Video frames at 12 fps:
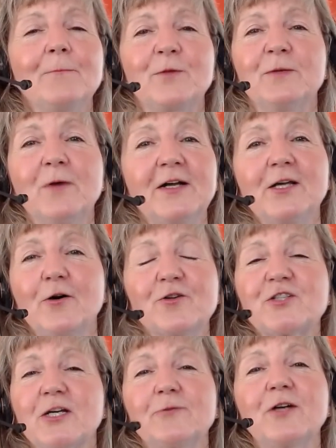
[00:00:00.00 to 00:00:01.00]
The money
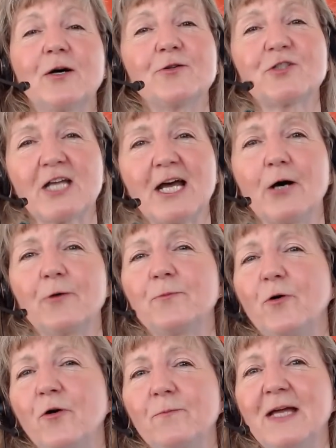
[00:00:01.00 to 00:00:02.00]
also goes to help
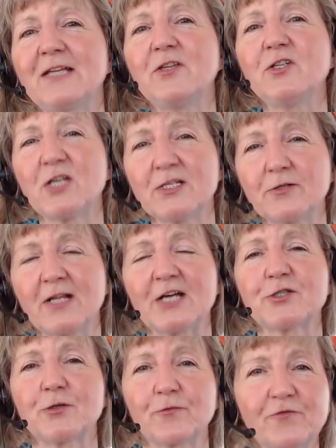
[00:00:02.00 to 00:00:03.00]
Paul make these
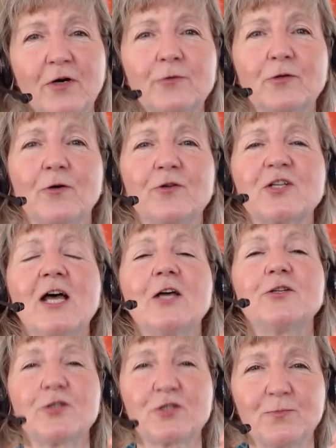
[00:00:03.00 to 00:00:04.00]
international phone calls
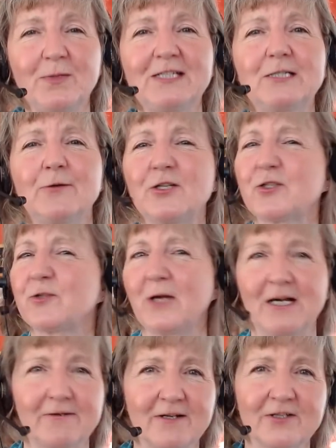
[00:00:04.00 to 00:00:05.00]
to speak to his
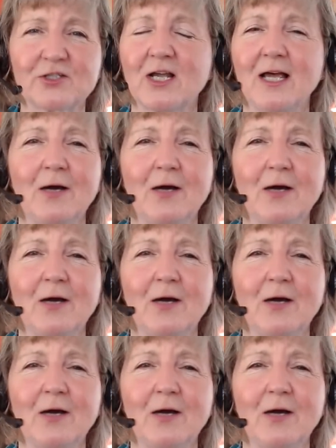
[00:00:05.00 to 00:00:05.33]
parents,